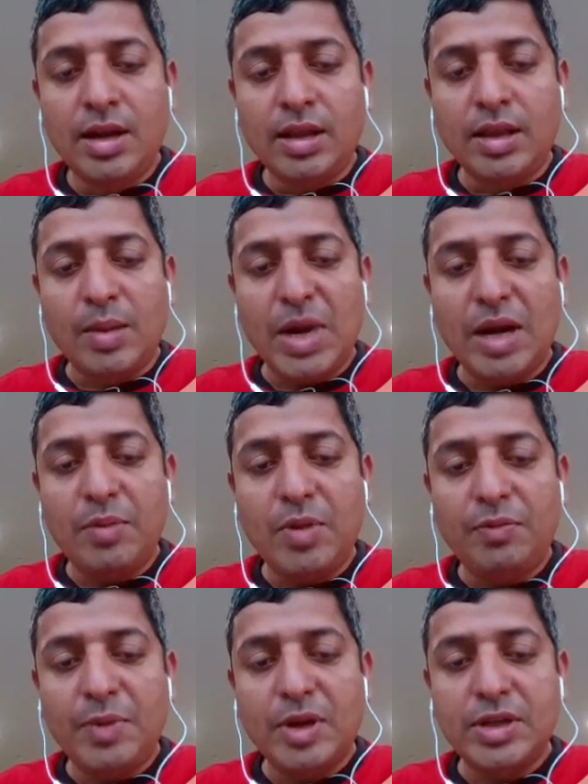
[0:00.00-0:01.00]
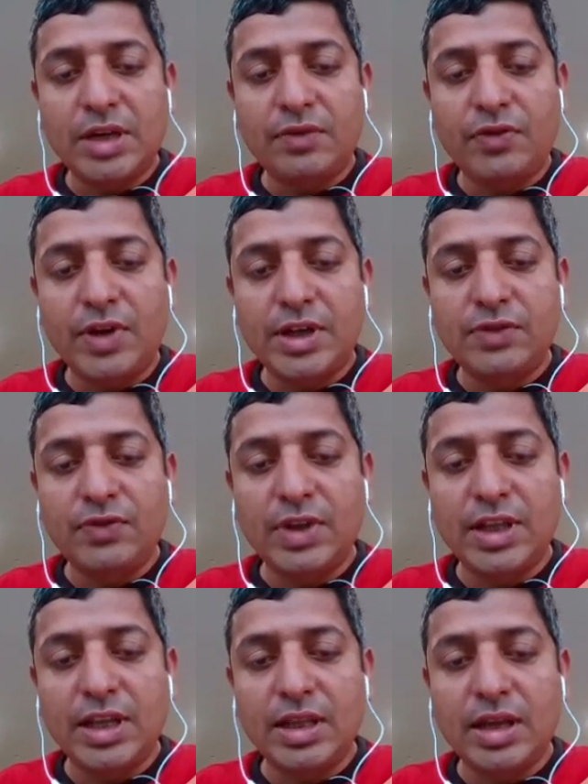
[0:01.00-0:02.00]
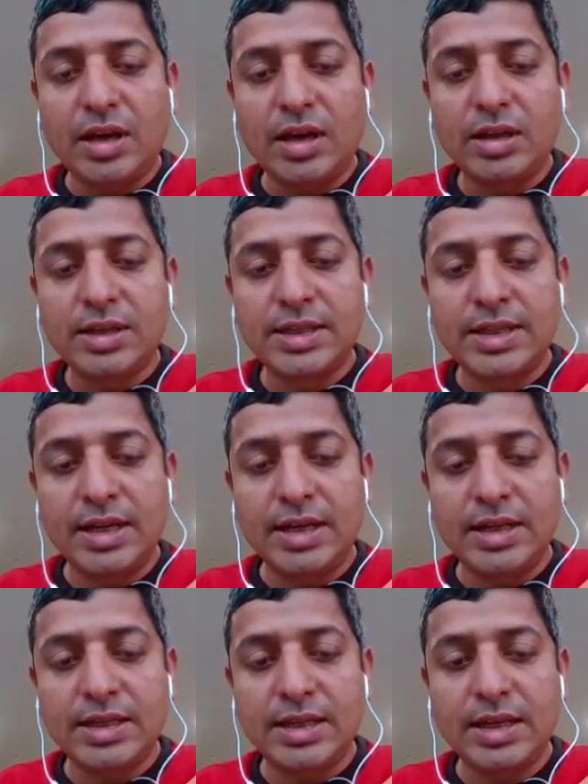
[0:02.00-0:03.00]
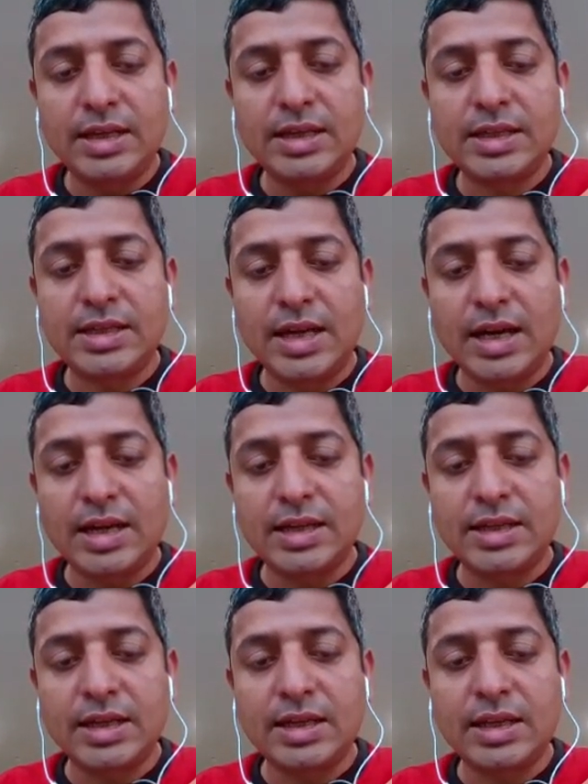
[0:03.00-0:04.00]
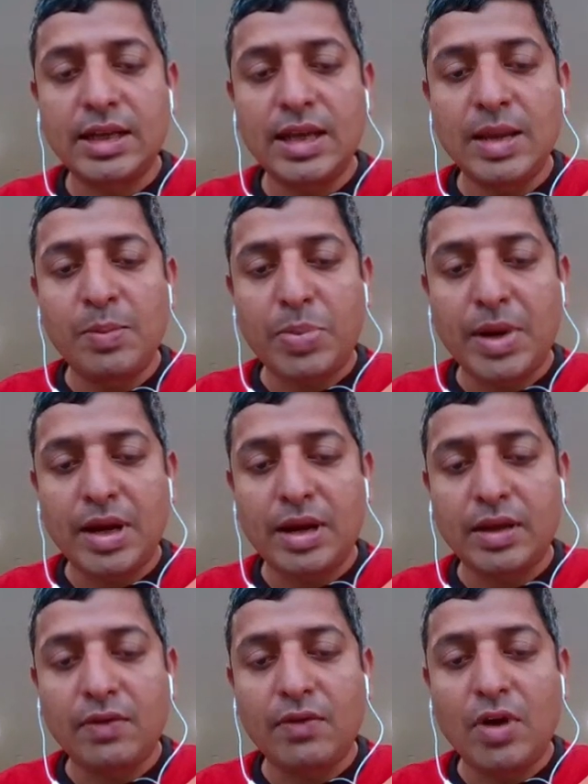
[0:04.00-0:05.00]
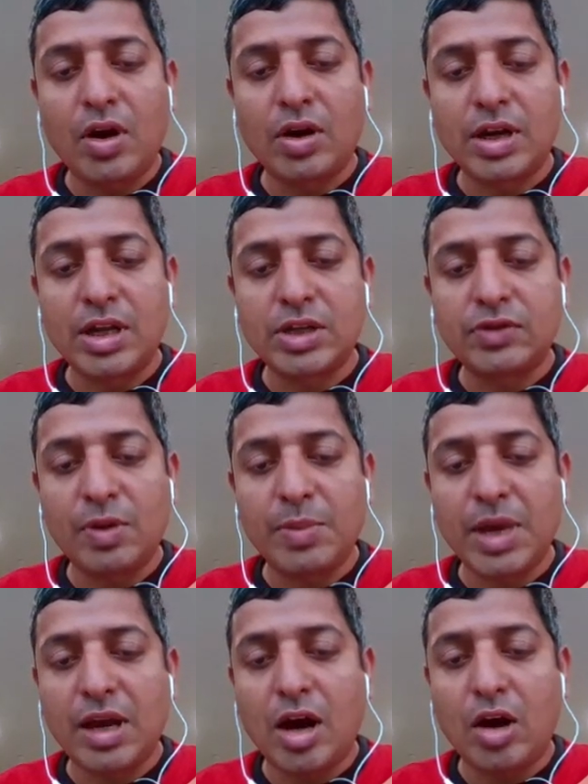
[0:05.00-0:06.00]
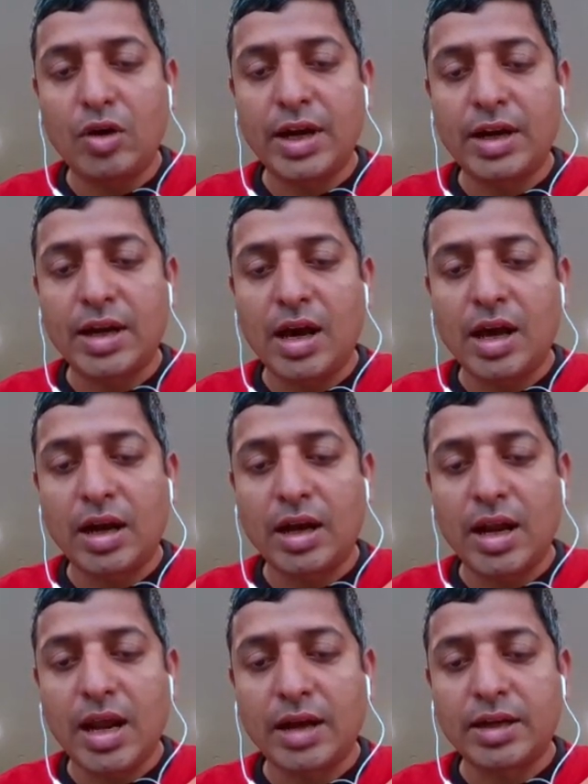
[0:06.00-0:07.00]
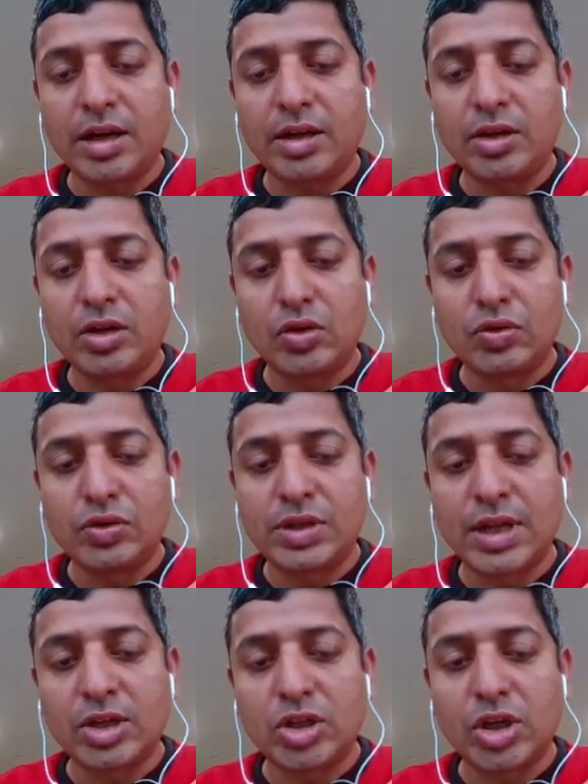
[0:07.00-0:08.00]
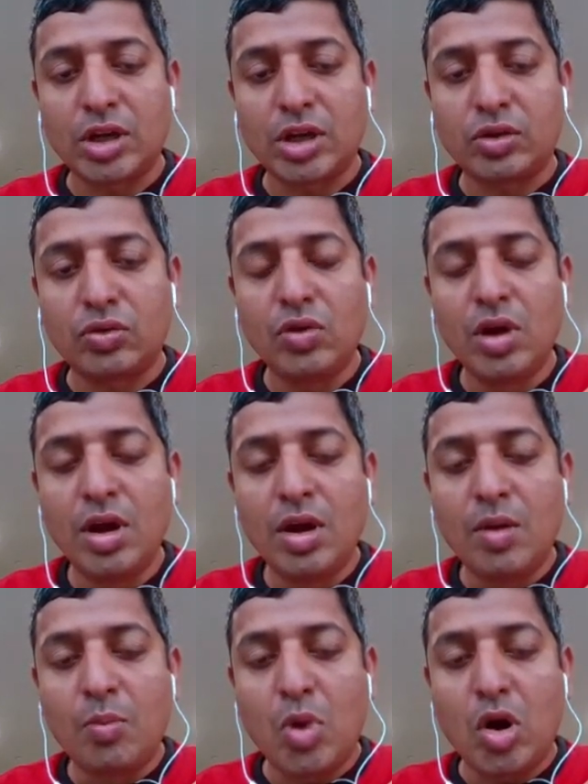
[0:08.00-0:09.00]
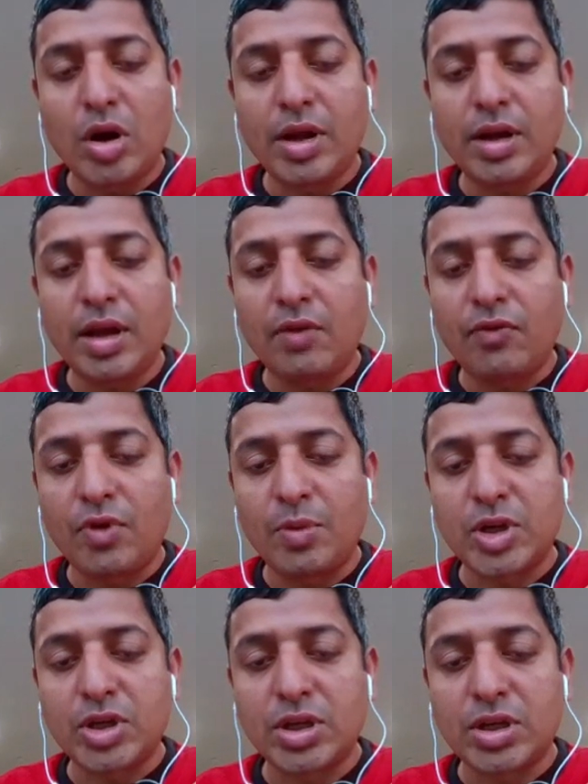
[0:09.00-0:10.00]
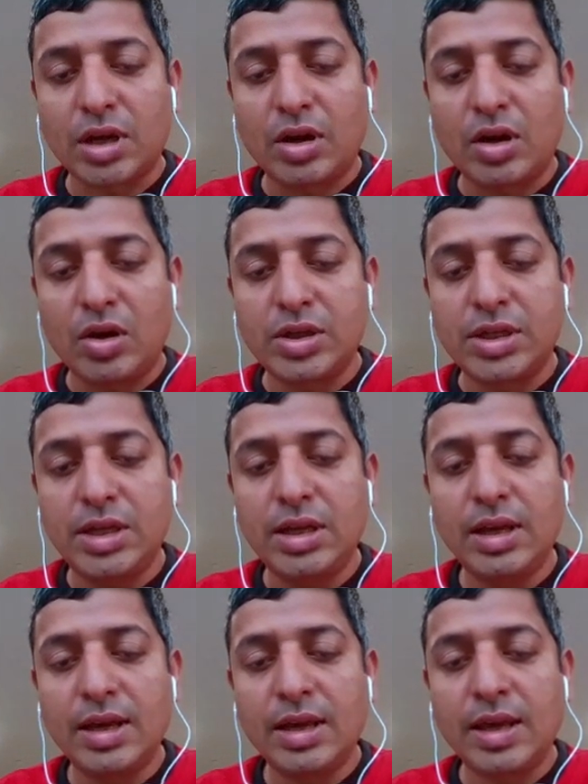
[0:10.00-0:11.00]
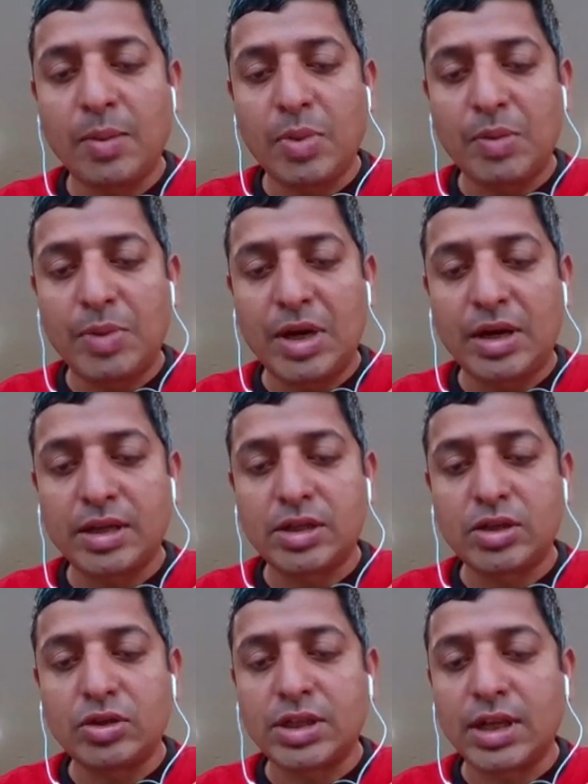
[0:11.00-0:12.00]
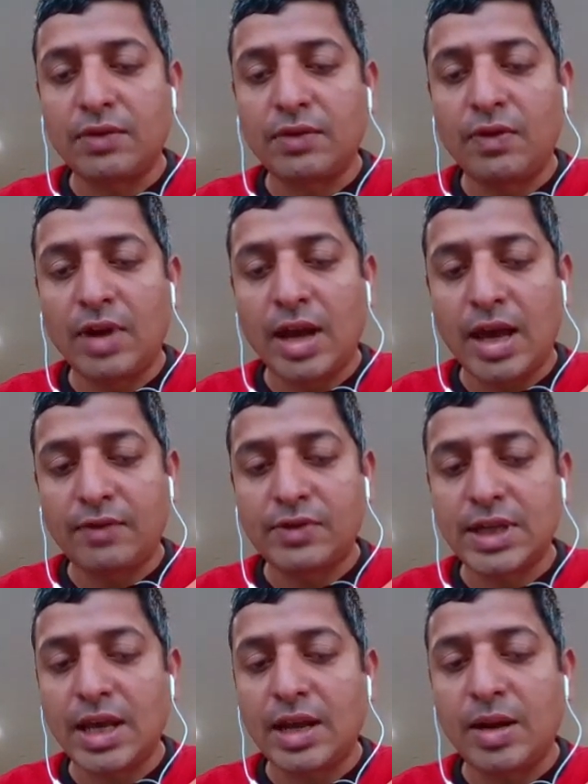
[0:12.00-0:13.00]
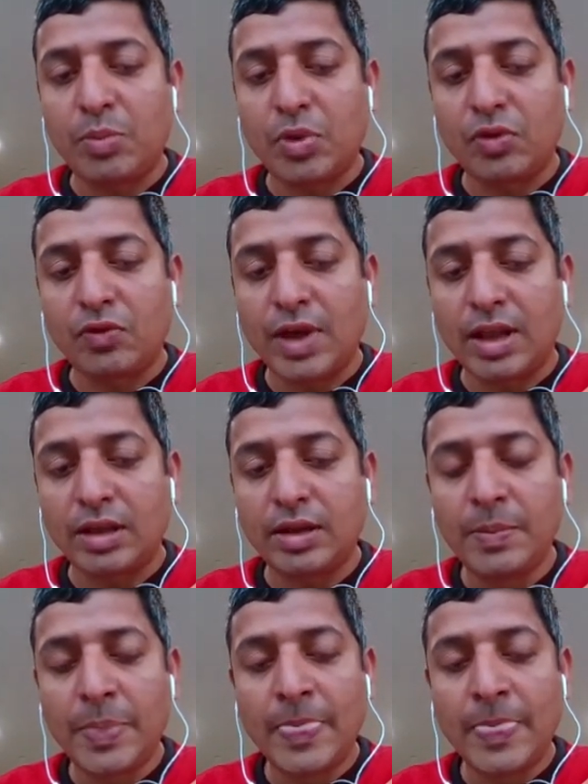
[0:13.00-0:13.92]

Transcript: The MedMorph project fits within the CDC strategic imperative or transforming how data are collected, used, and shared through modern information technology capabilities to save lives and improve health.